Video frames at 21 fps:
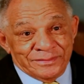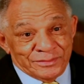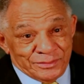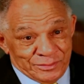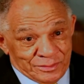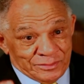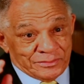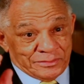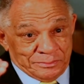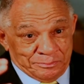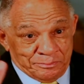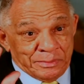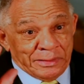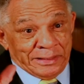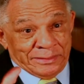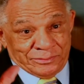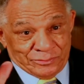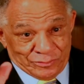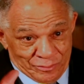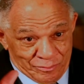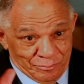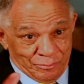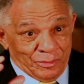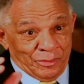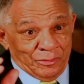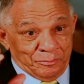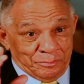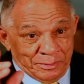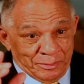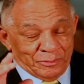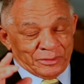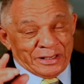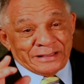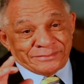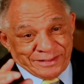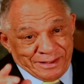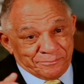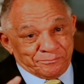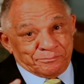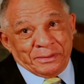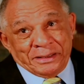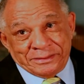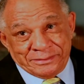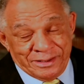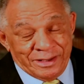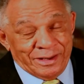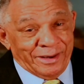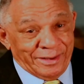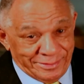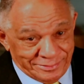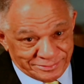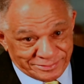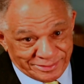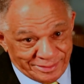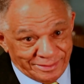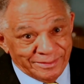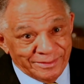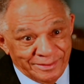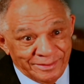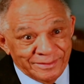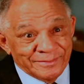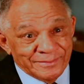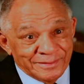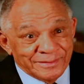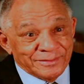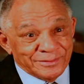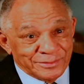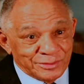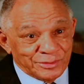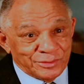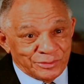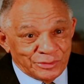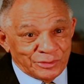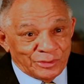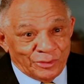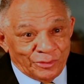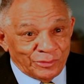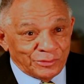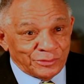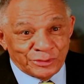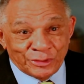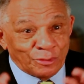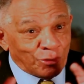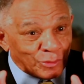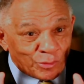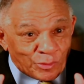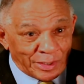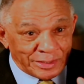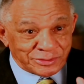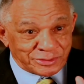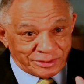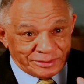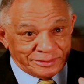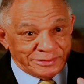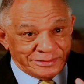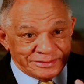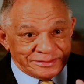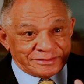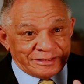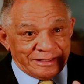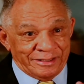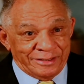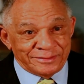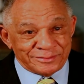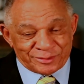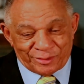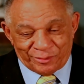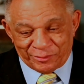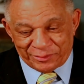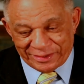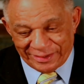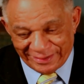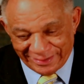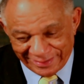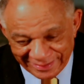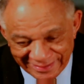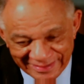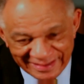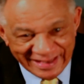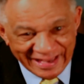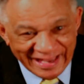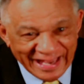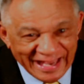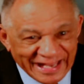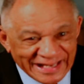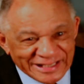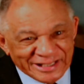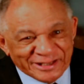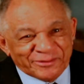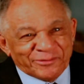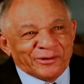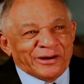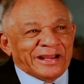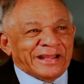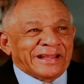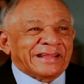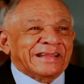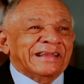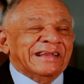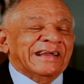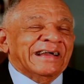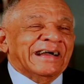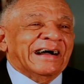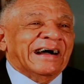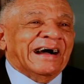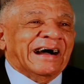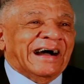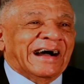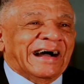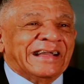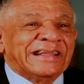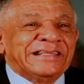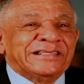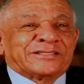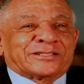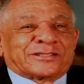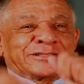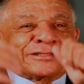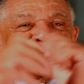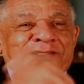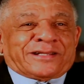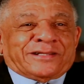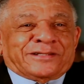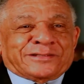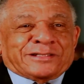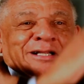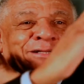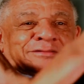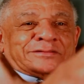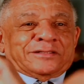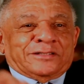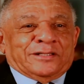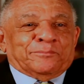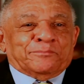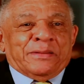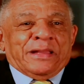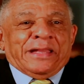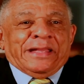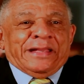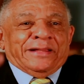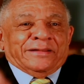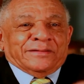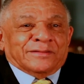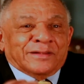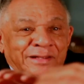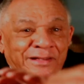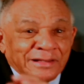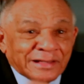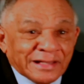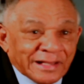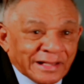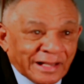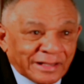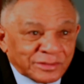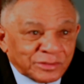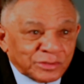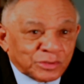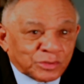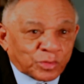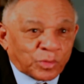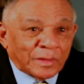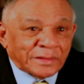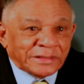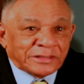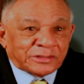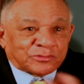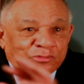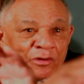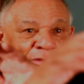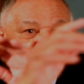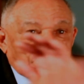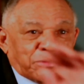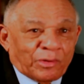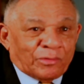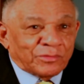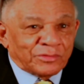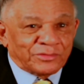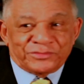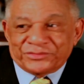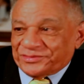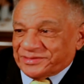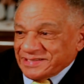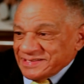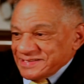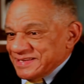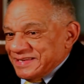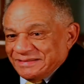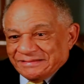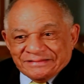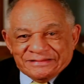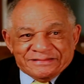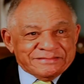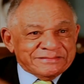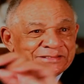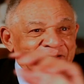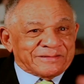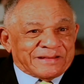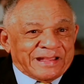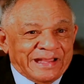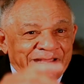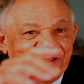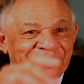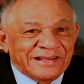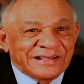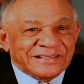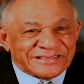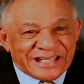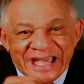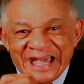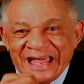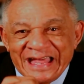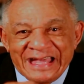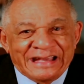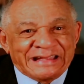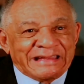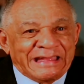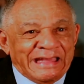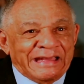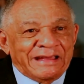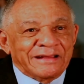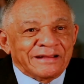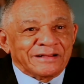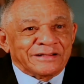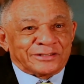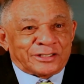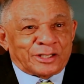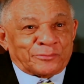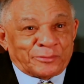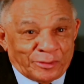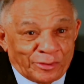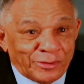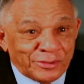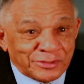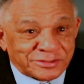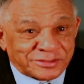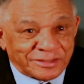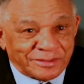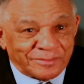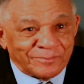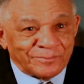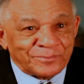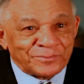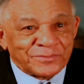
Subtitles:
is a big trombone player. When I say big guys, you don't question these guys, okay? Anyway, he's conducting a band, 20 trombones, okay? They're rehearsing.